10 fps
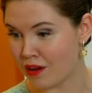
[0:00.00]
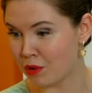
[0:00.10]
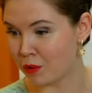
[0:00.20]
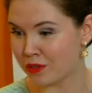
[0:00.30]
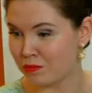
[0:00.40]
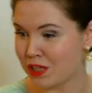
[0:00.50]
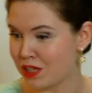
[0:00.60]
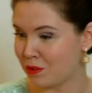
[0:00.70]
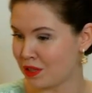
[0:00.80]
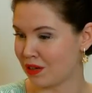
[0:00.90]
but was busy
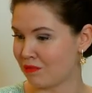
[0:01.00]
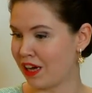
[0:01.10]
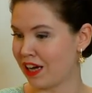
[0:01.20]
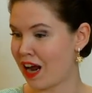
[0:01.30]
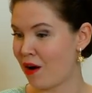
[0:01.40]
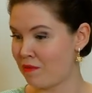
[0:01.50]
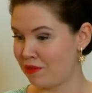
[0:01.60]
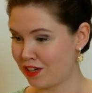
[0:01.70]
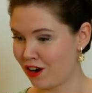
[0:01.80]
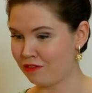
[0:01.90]
with something and now I
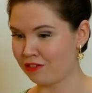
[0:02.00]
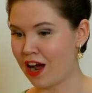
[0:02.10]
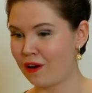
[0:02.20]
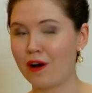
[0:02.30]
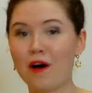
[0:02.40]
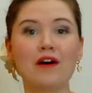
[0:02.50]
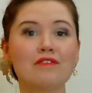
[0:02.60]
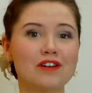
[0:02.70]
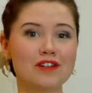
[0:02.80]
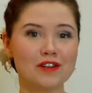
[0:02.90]
missed half an hour. Oh, I'm
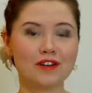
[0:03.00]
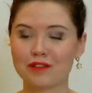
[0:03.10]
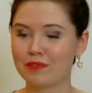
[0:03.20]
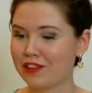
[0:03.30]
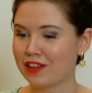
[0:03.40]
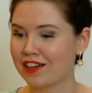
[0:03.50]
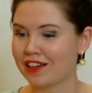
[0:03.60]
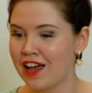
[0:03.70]
very sorry about that.